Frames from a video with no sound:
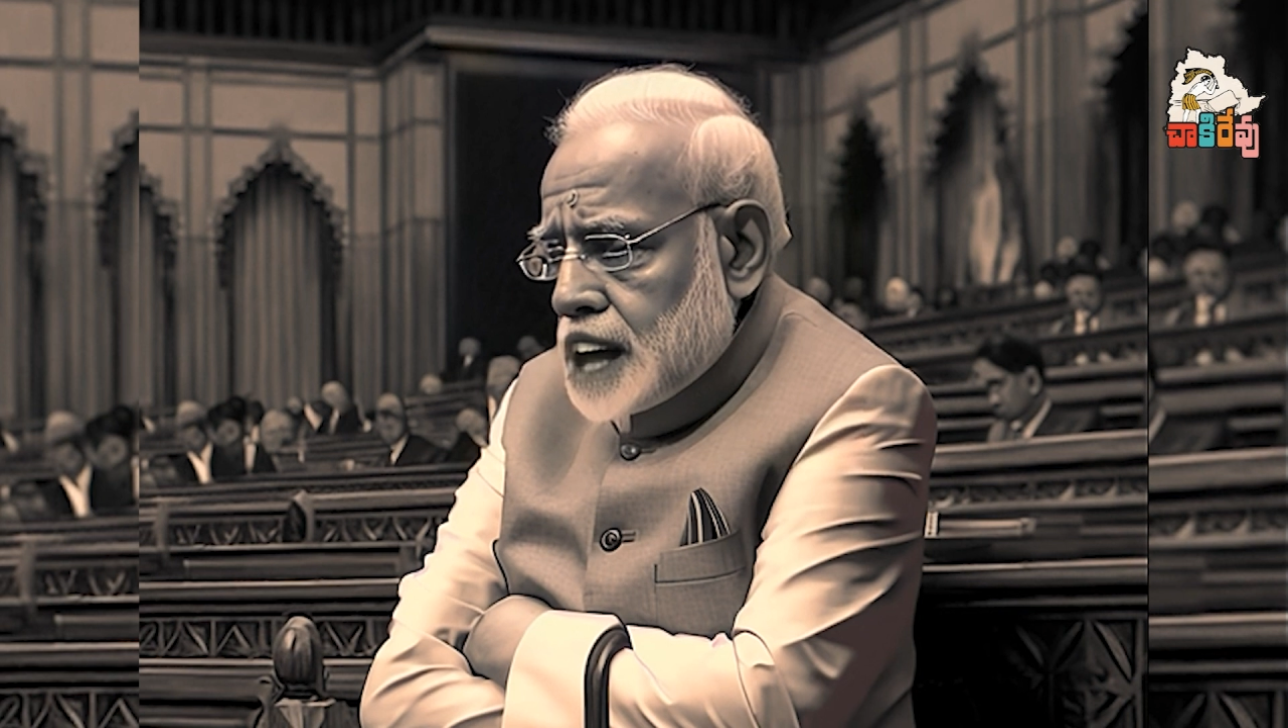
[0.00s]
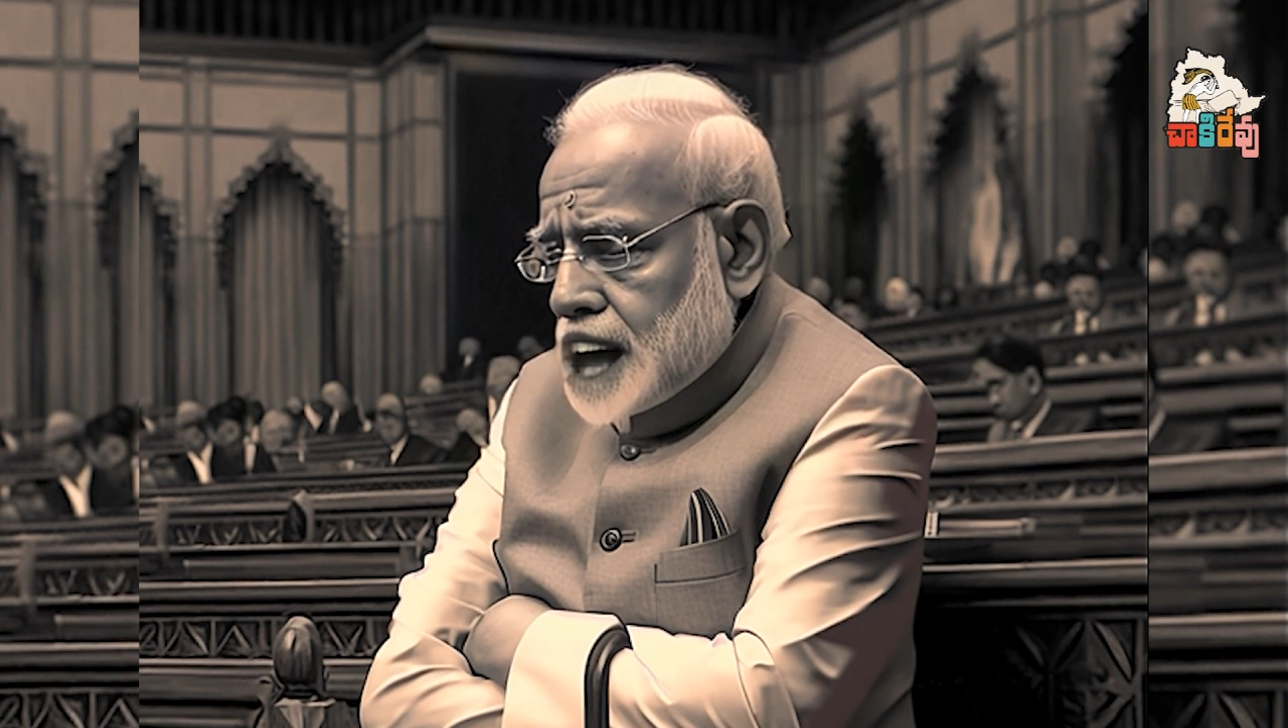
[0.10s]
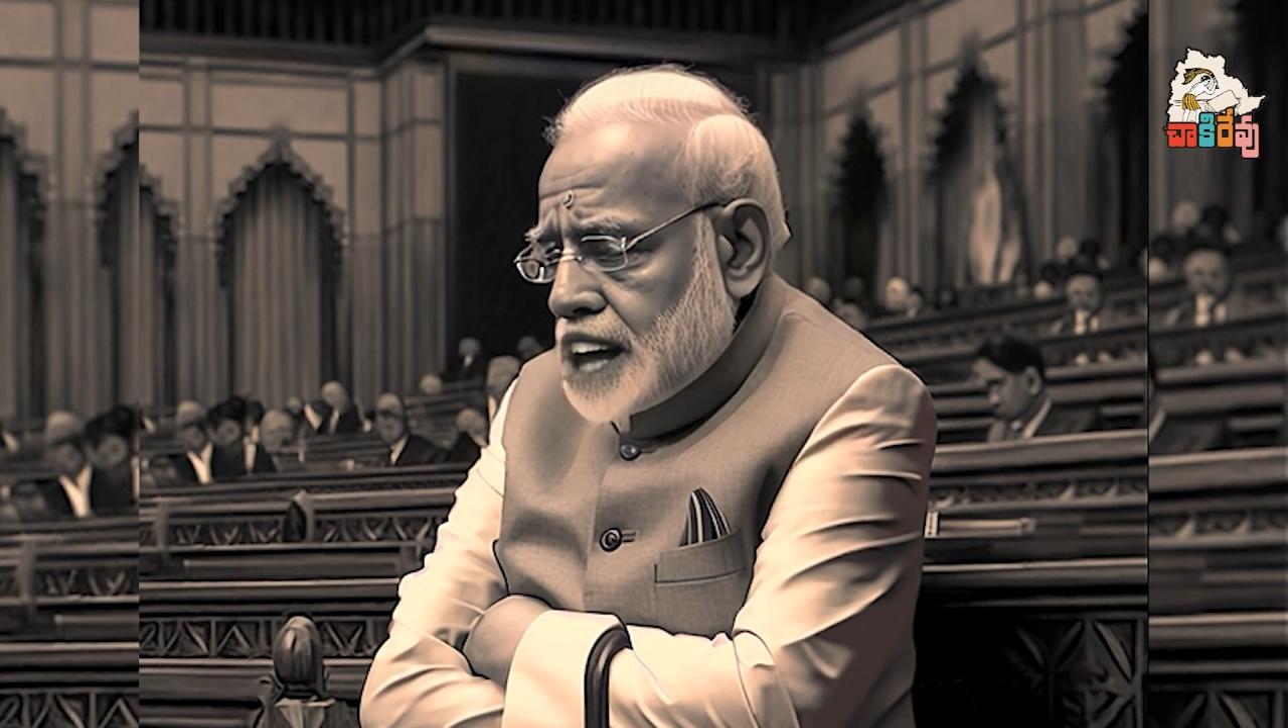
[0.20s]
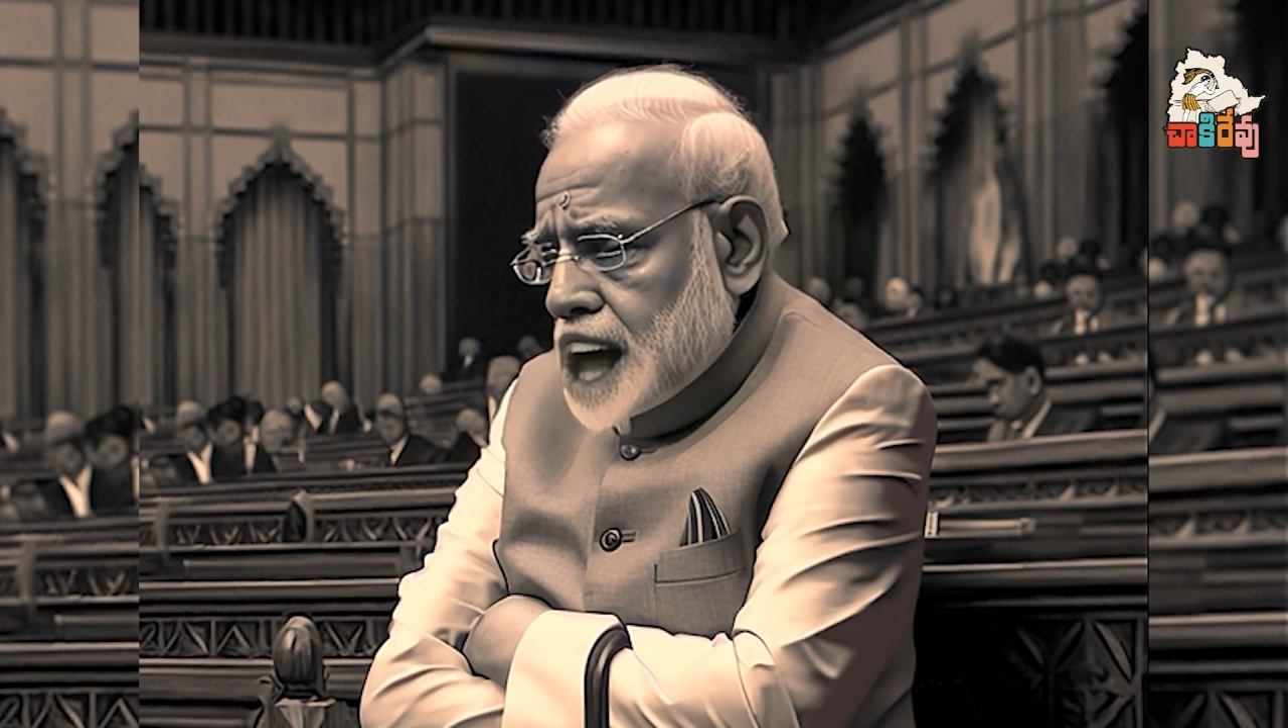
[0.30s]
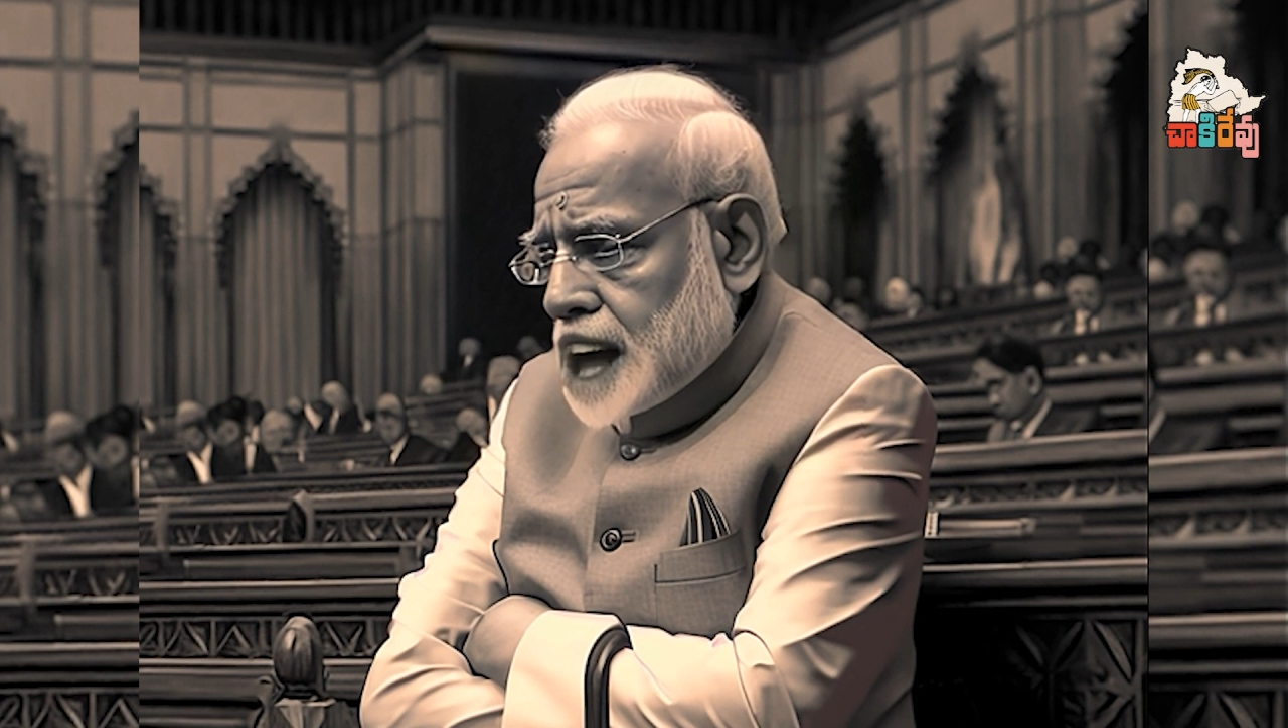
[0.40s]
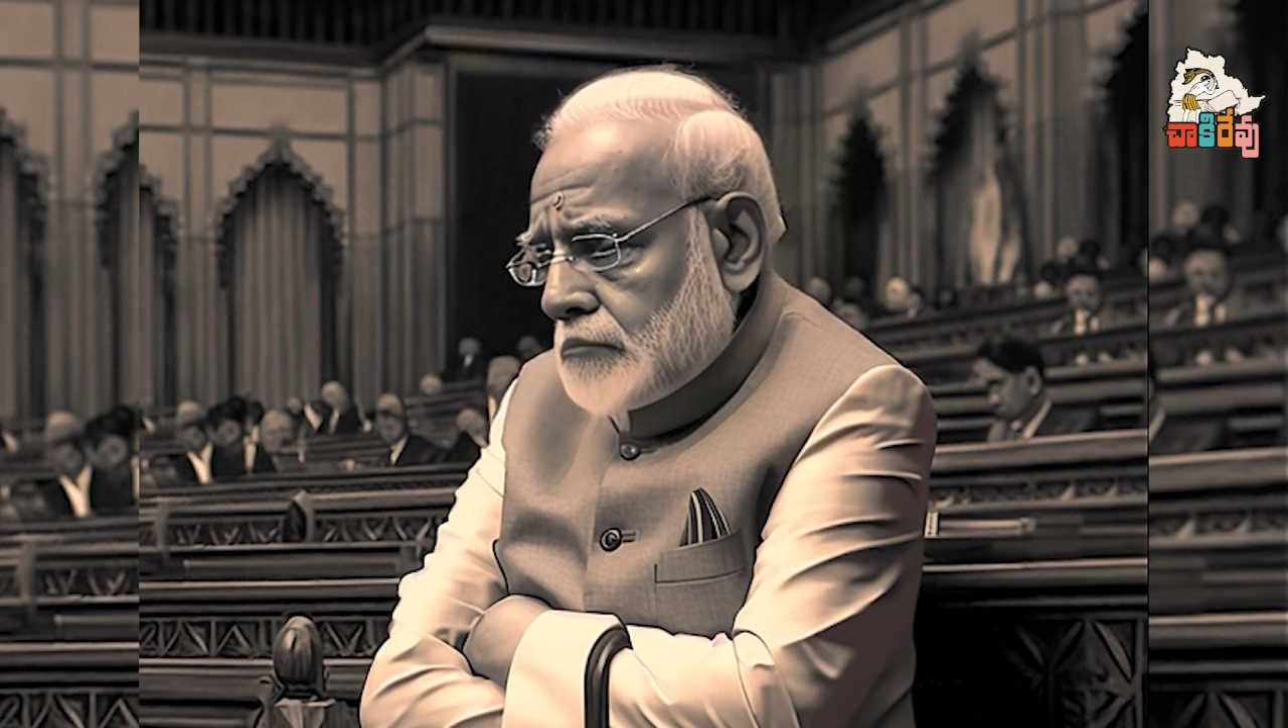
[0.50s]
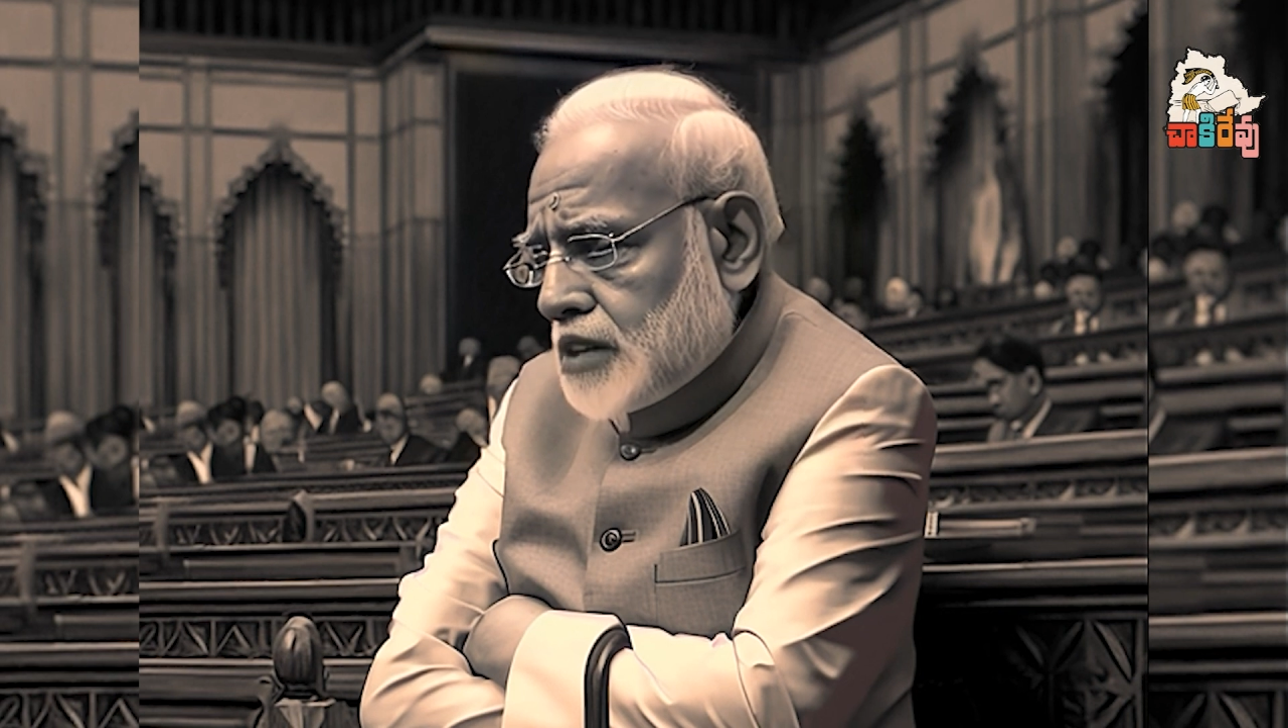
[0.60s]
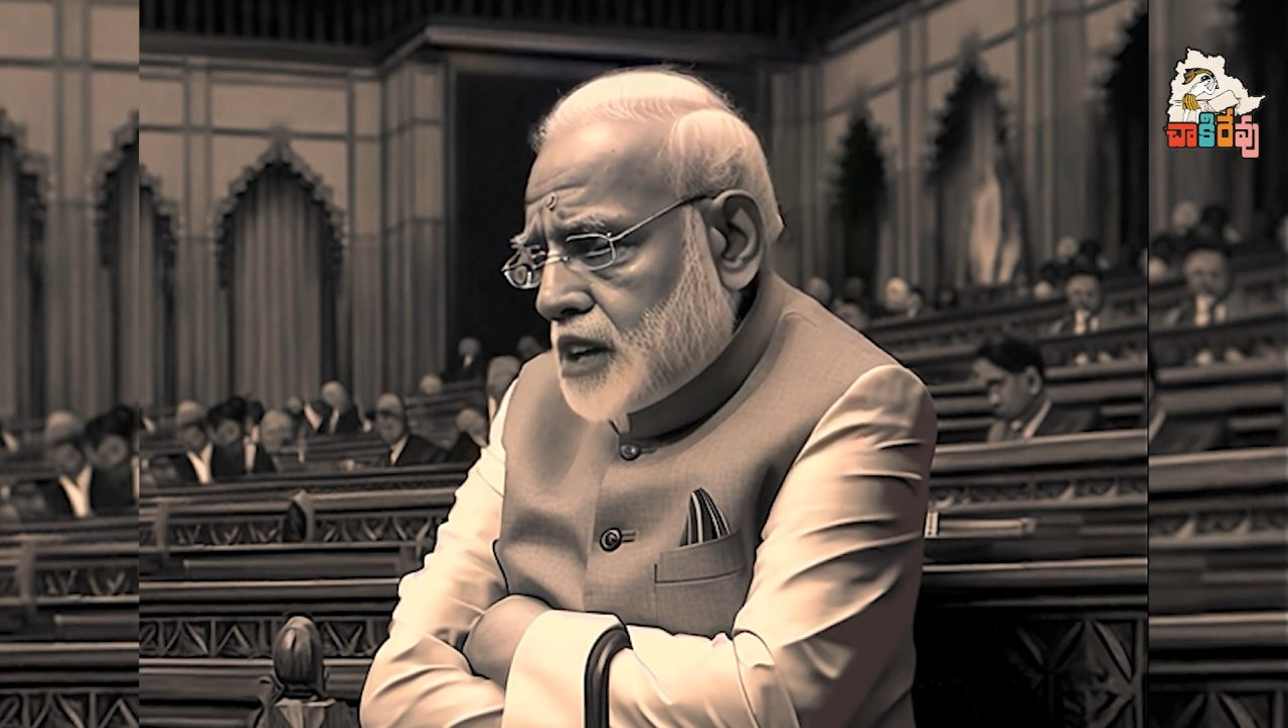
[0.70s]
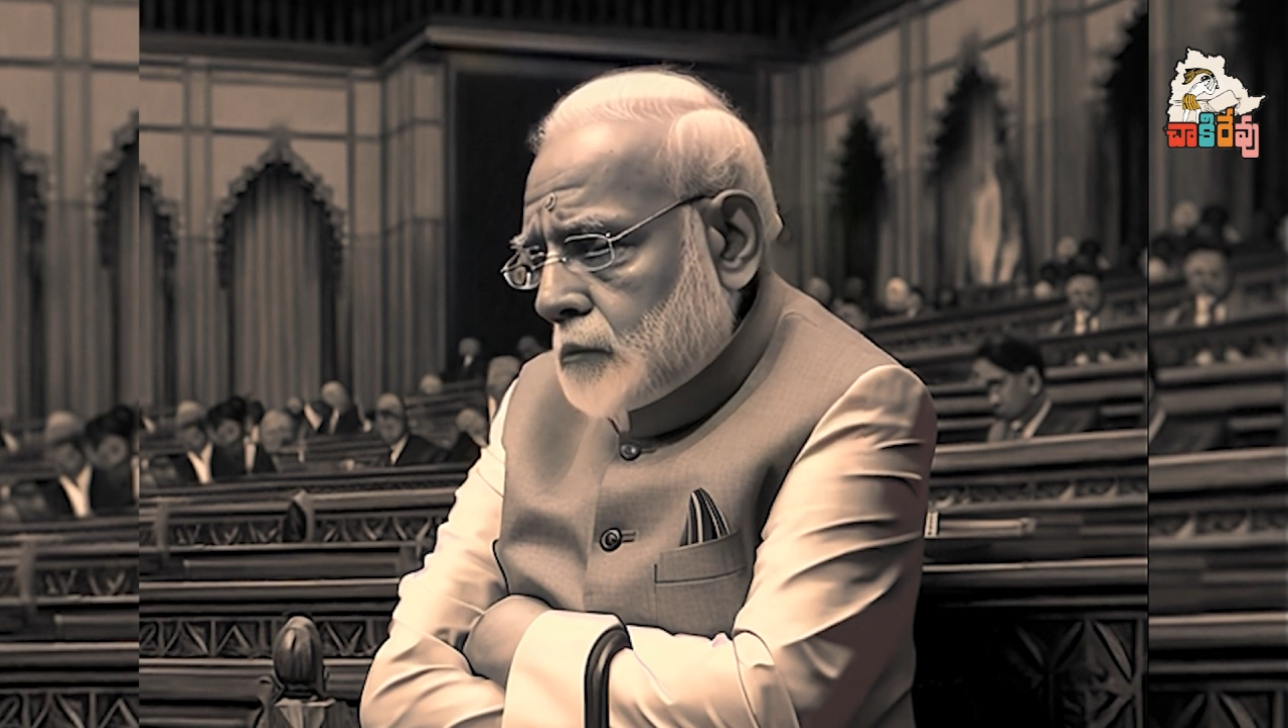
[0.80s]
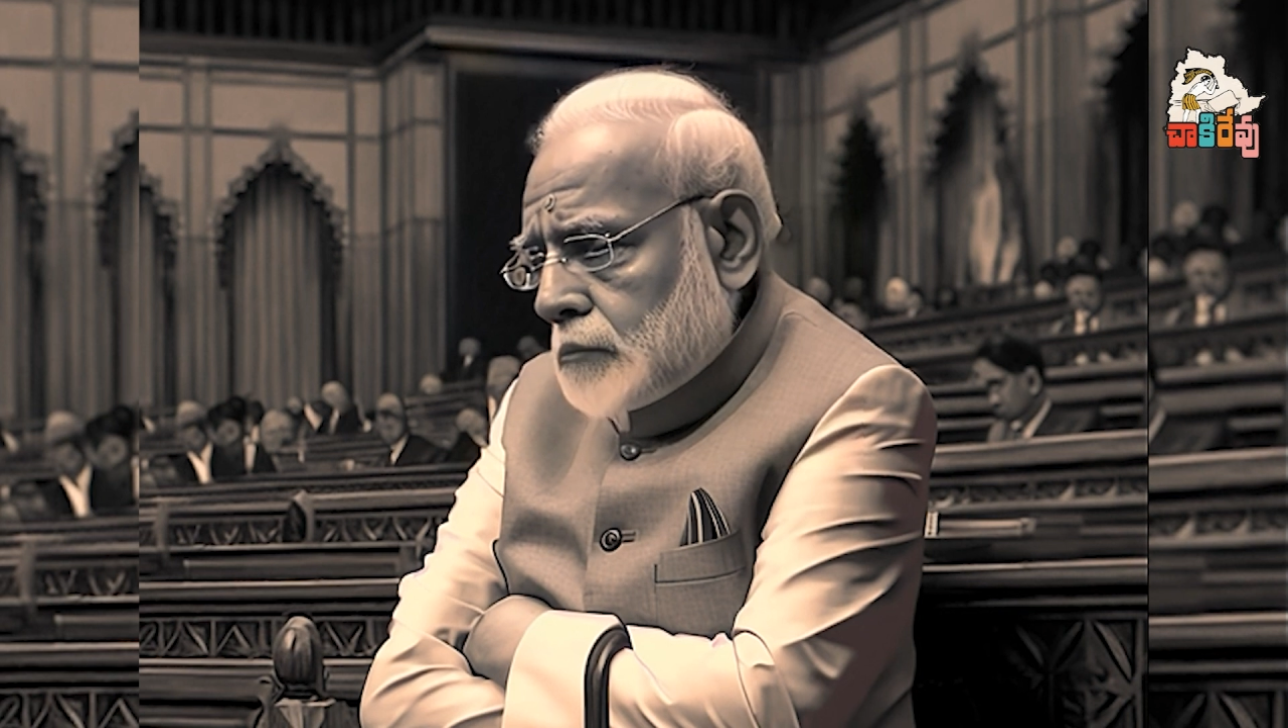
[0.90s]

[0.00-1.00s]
an AI video